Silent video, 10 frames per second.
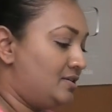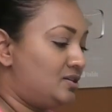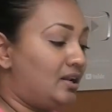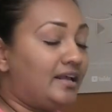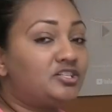
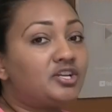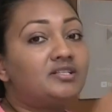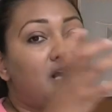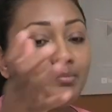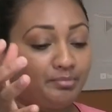So let's
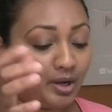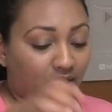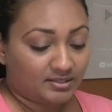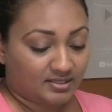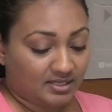just
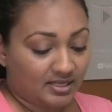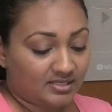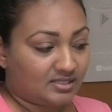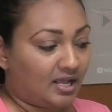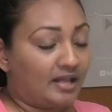unbox this